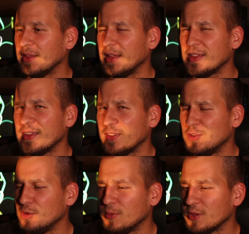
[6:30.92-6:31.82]
that's not
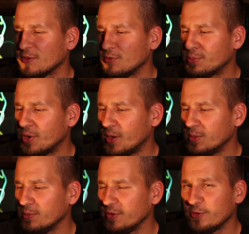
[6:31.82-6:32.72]
too much of a
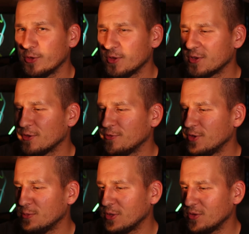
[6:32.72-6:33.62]
problem. Before you start
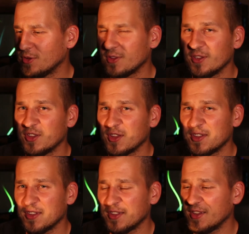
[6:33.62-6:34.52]
filming, you just
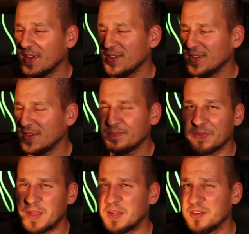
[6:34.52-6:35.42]
adjust it slightly
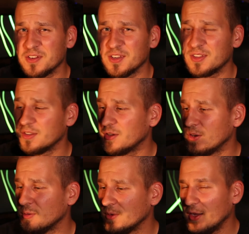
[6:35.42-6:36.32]
and you're good to
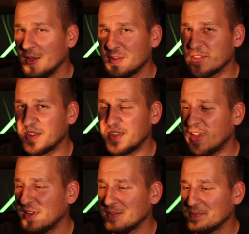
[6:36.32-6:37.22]
go. Other than
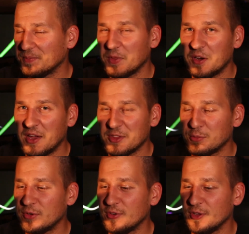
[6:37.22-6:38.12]
that, there
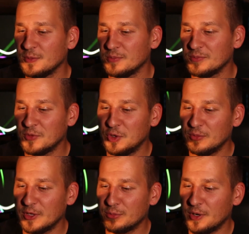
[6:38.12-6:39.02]
hasn't been really too
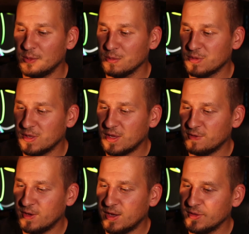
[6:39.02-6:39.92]
many problems that
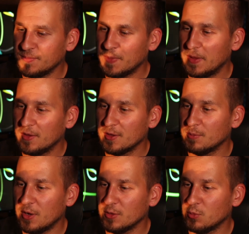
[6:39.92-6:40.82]
I've had. The
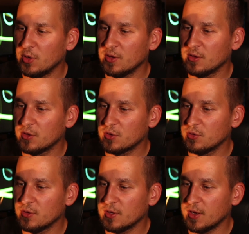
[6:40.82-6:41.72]
bottom one
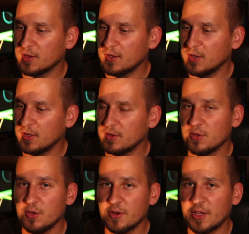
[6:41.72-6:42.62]
screws nicely
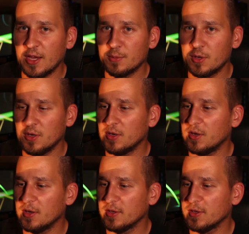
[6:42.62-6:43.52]
to your camera
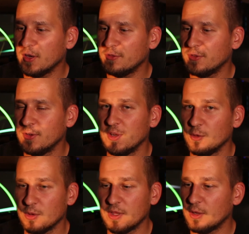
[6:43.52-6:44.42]
on and off
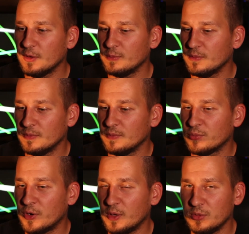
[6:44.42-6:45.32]
without a
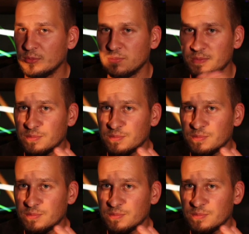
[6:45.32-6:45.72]
problem,